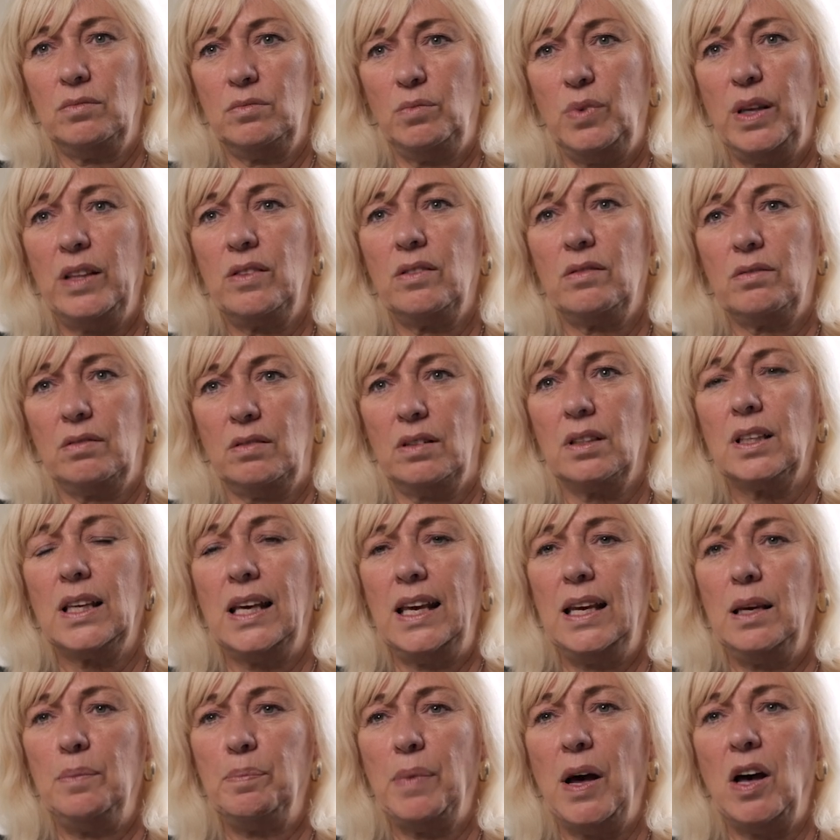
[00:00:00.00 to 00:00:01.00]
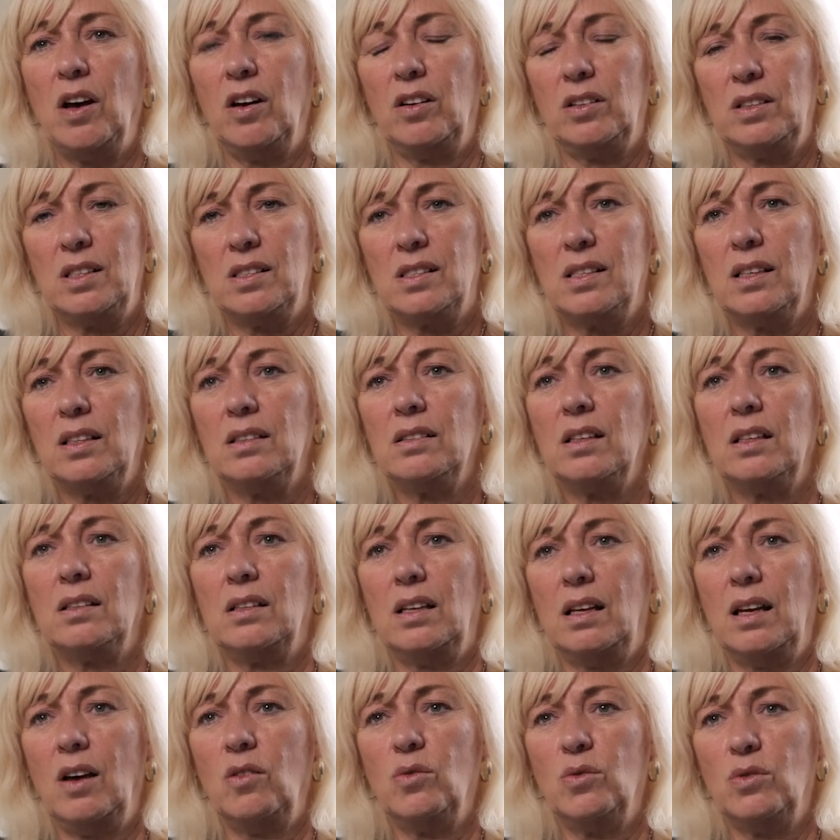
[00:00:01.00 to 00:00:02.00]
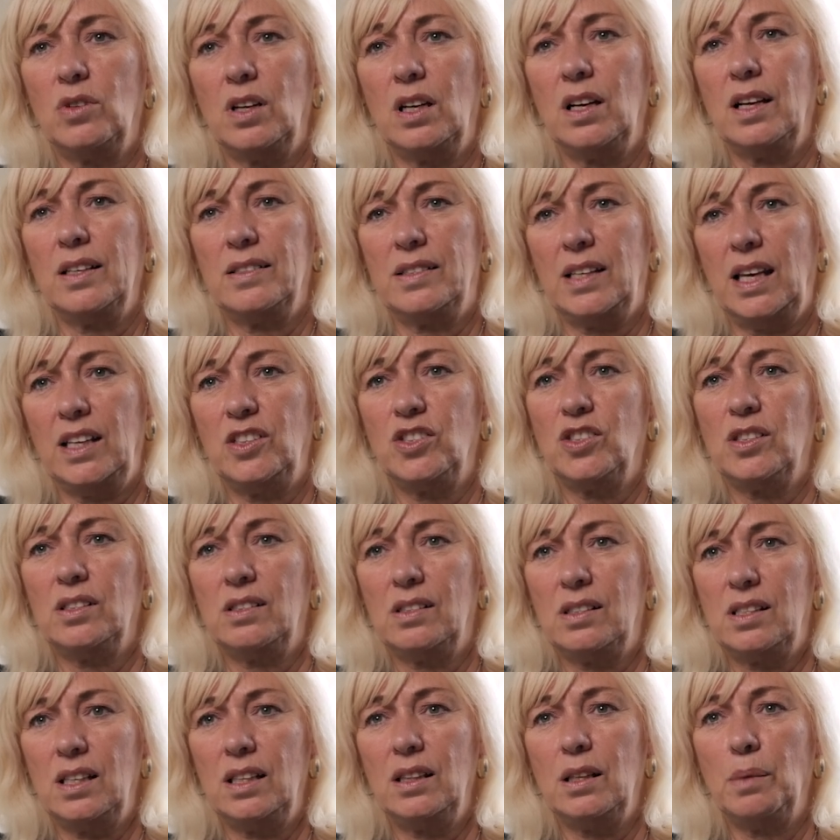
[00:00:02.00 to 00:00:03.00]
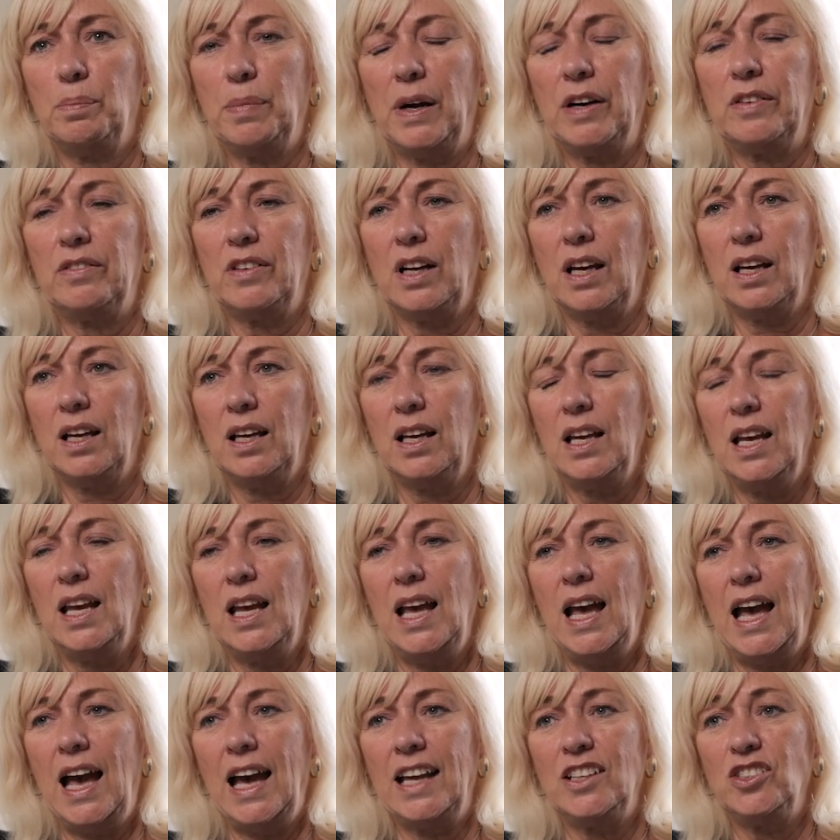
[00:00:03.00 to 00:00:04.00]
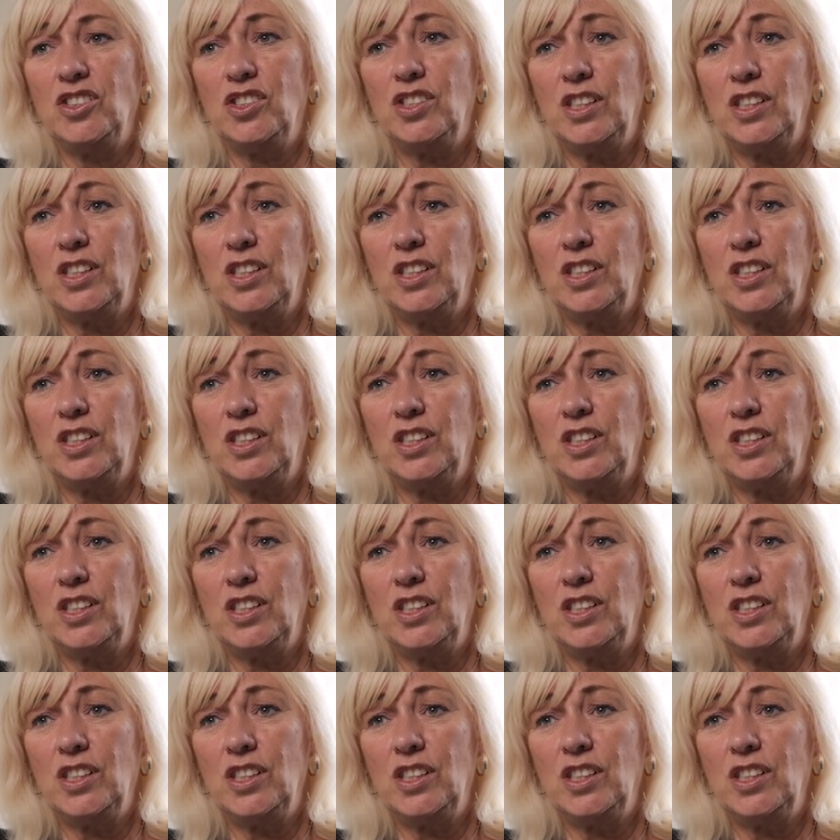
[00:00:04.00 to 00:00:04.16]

with key partners and organisations in the borough, and